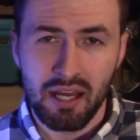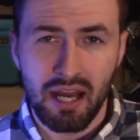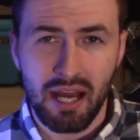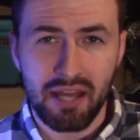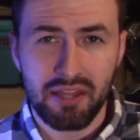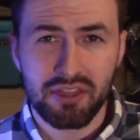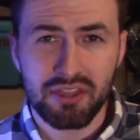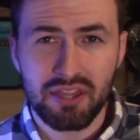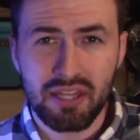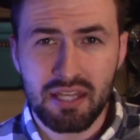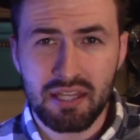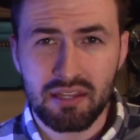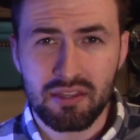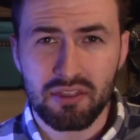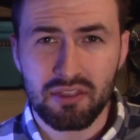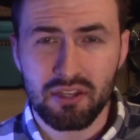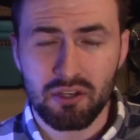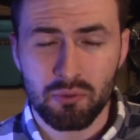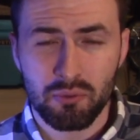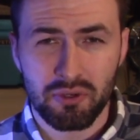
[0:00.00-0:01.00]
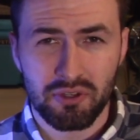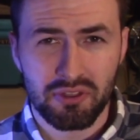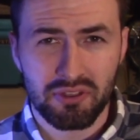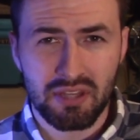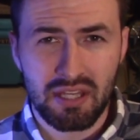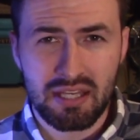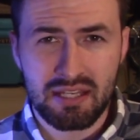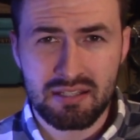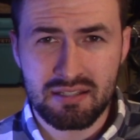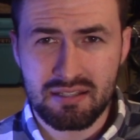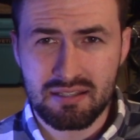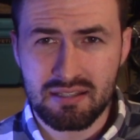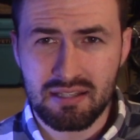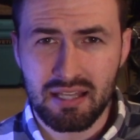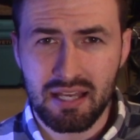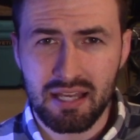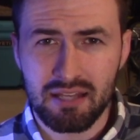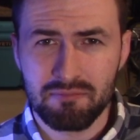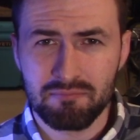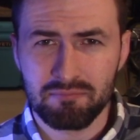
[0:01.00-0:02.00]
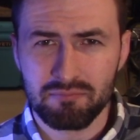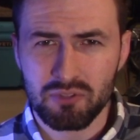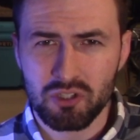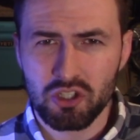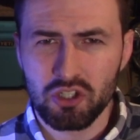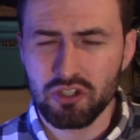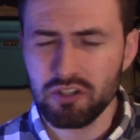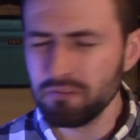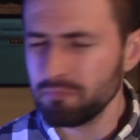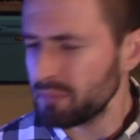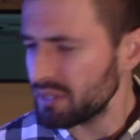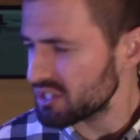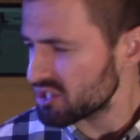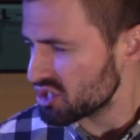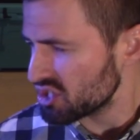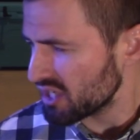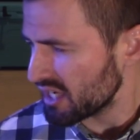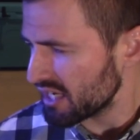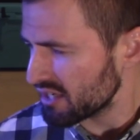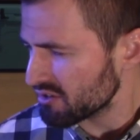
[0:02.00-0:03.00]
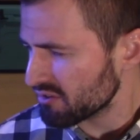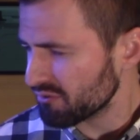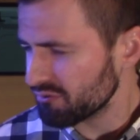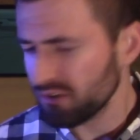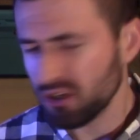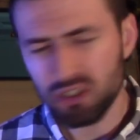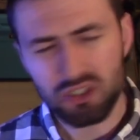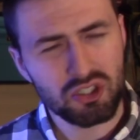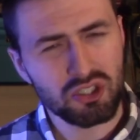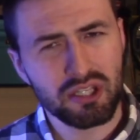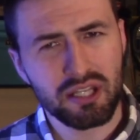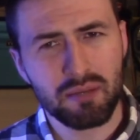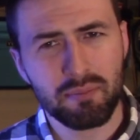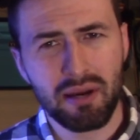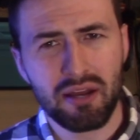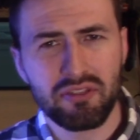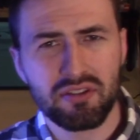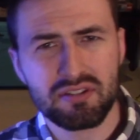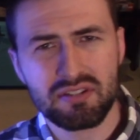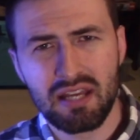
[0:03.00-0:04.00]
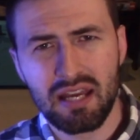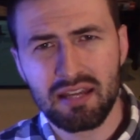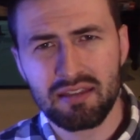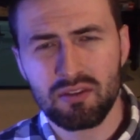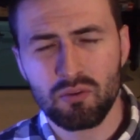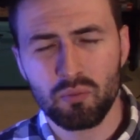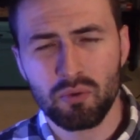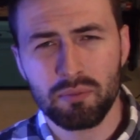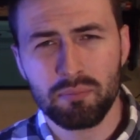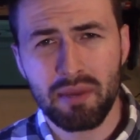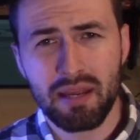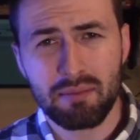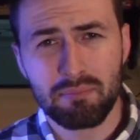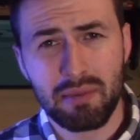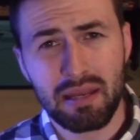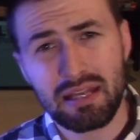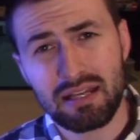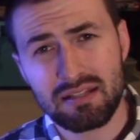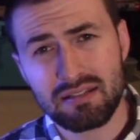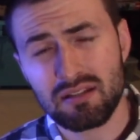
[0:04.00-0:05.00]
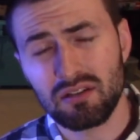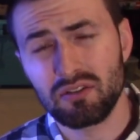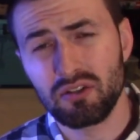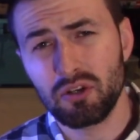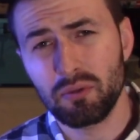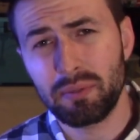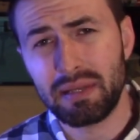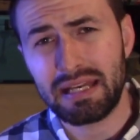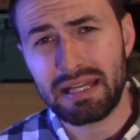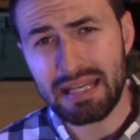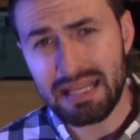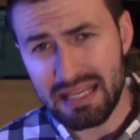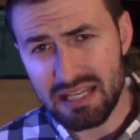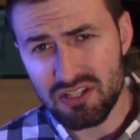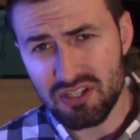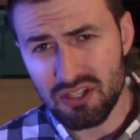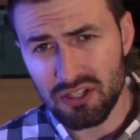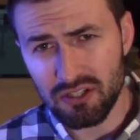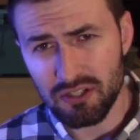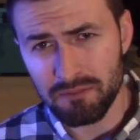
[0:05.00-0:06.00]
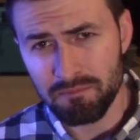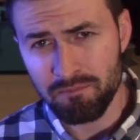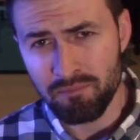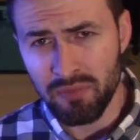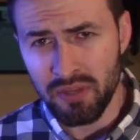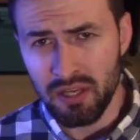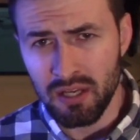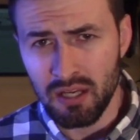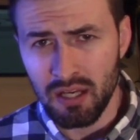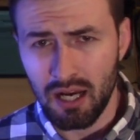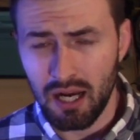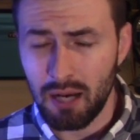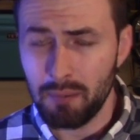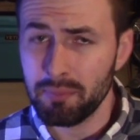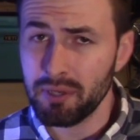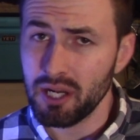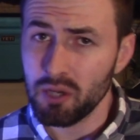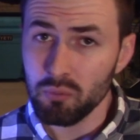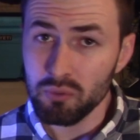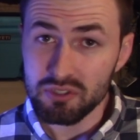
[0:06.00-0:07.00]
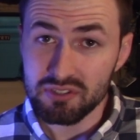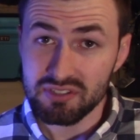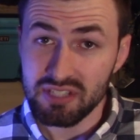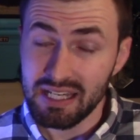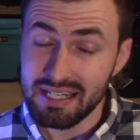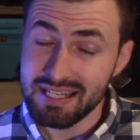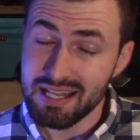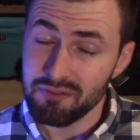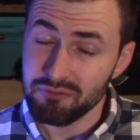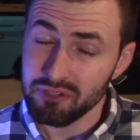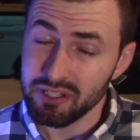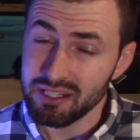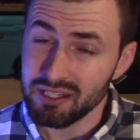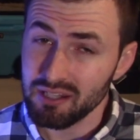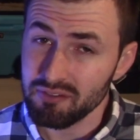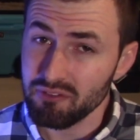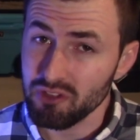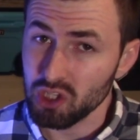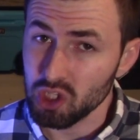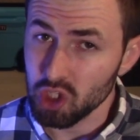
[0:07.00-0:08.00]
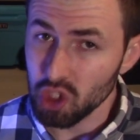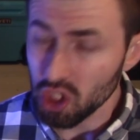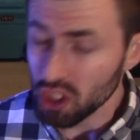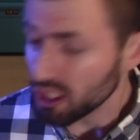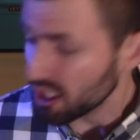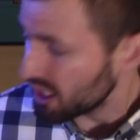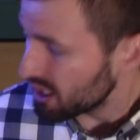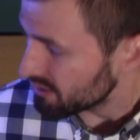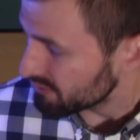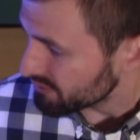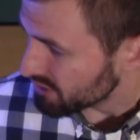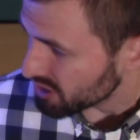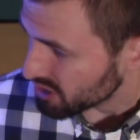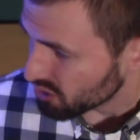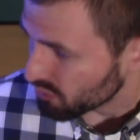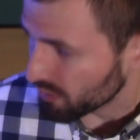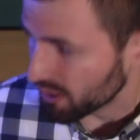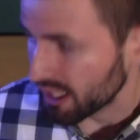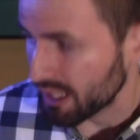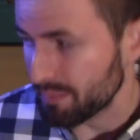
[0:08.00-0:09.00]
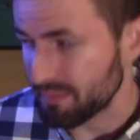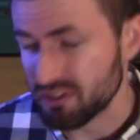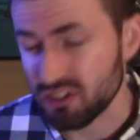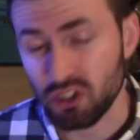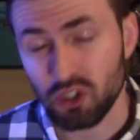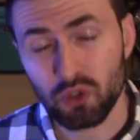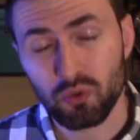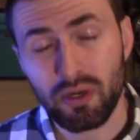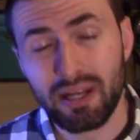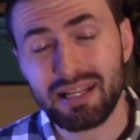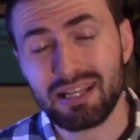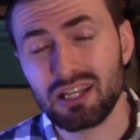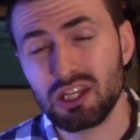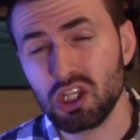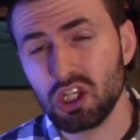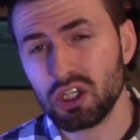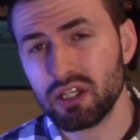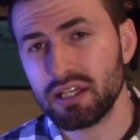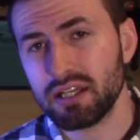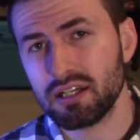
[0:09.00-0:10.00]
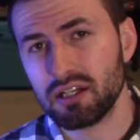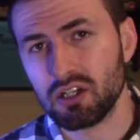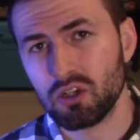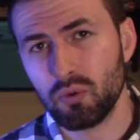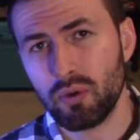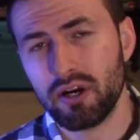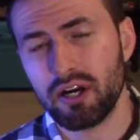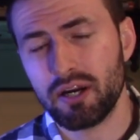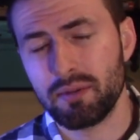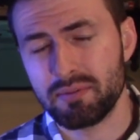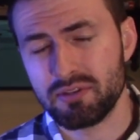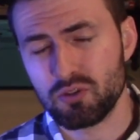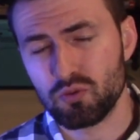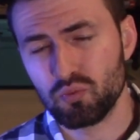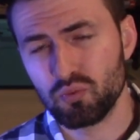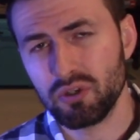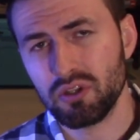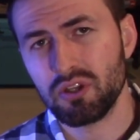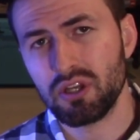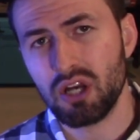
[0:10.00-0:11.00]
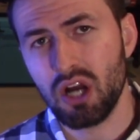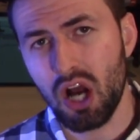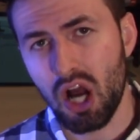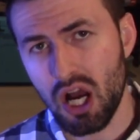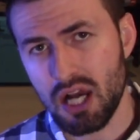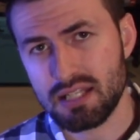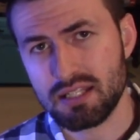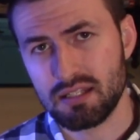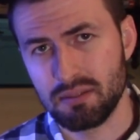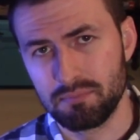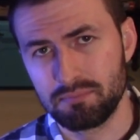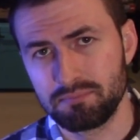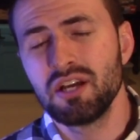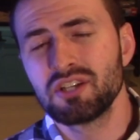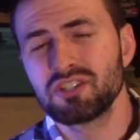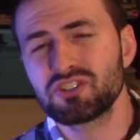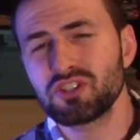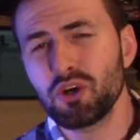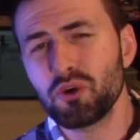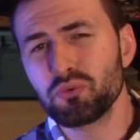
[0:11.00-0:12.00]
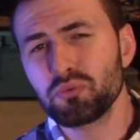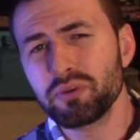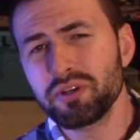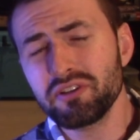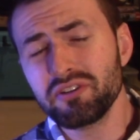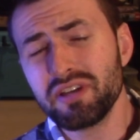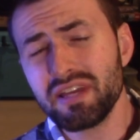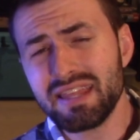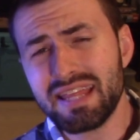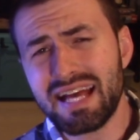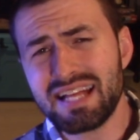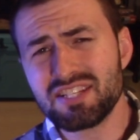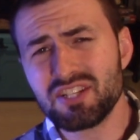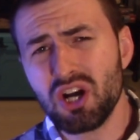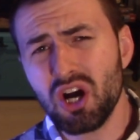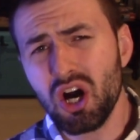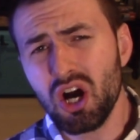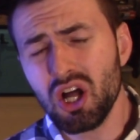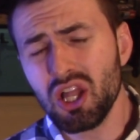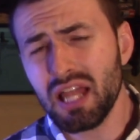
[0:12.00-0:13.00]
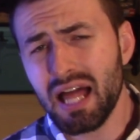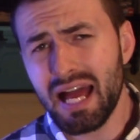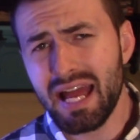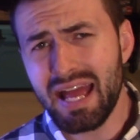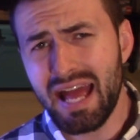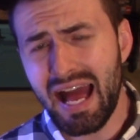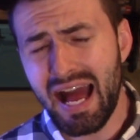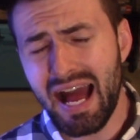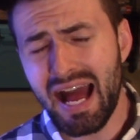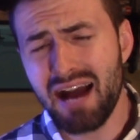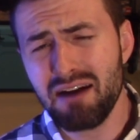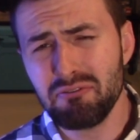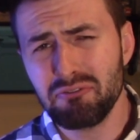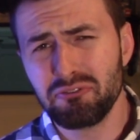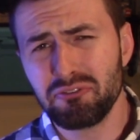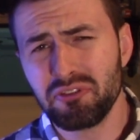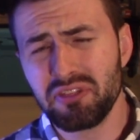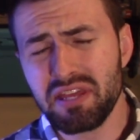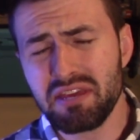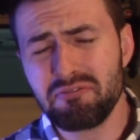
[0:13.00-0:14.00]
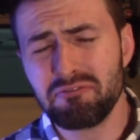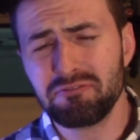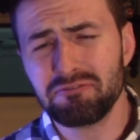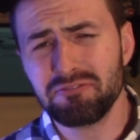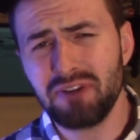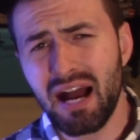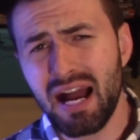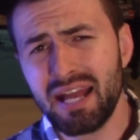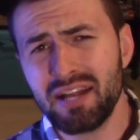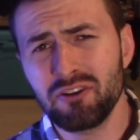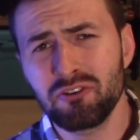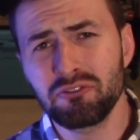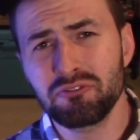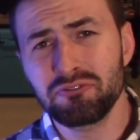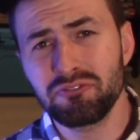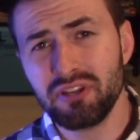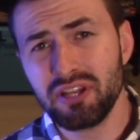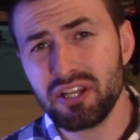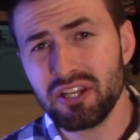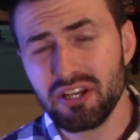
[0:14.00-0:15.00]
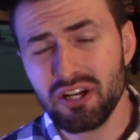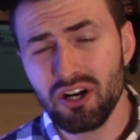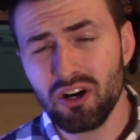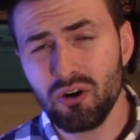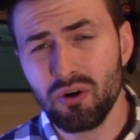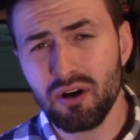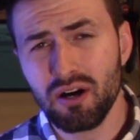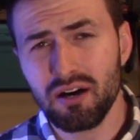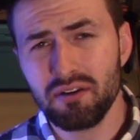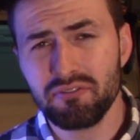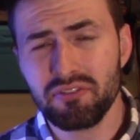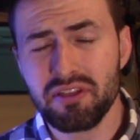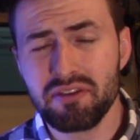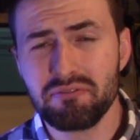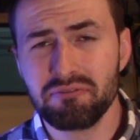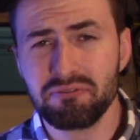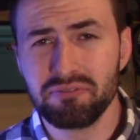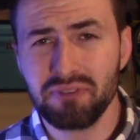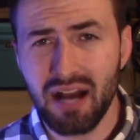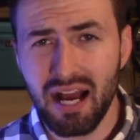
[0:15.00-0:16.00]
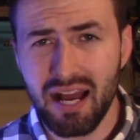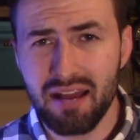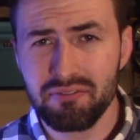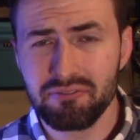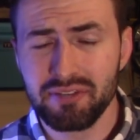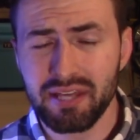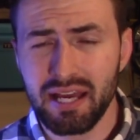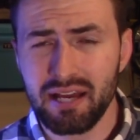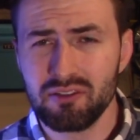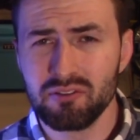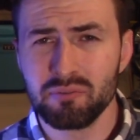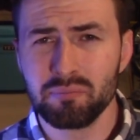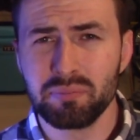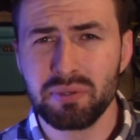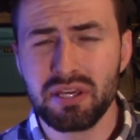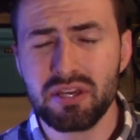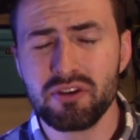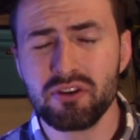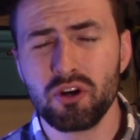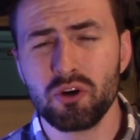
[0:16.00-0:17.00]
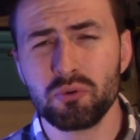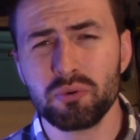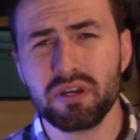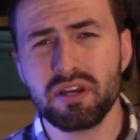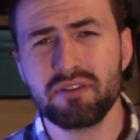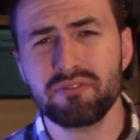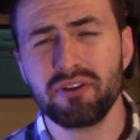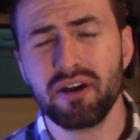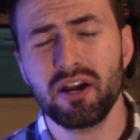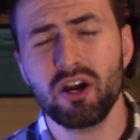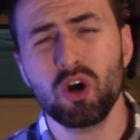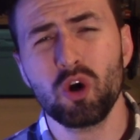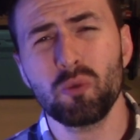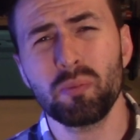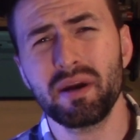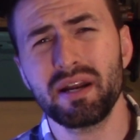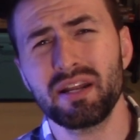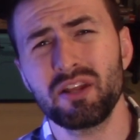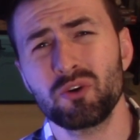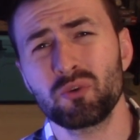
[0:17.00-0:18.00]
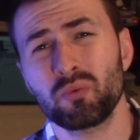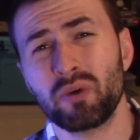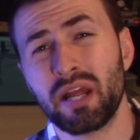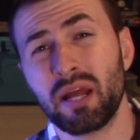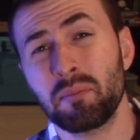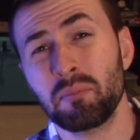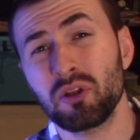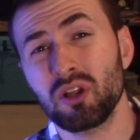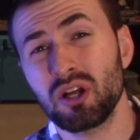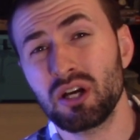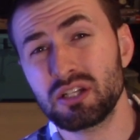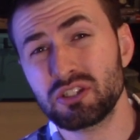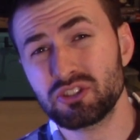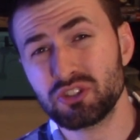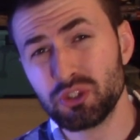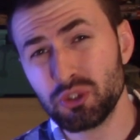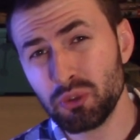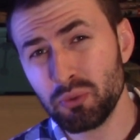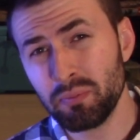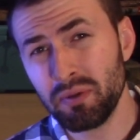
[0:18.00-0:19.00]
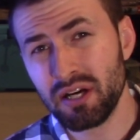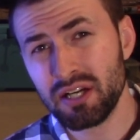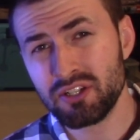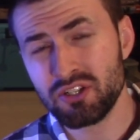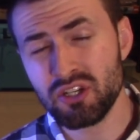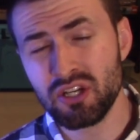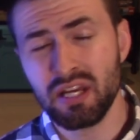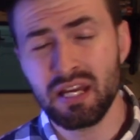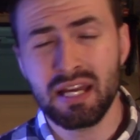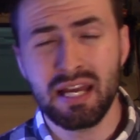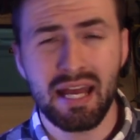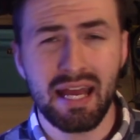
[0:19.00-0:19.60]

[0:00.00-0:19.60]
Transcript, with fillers: I think there were things that could have been changed functionally about the tank that would make maintenance a little bit easier. Uh, but I will say I definitely love the look of the aquarium. It's a great looking aquarium. It's really awesome. So really that's all I have for the final video of the five gallon Pico Reef. I hope I didn't ramble on too much.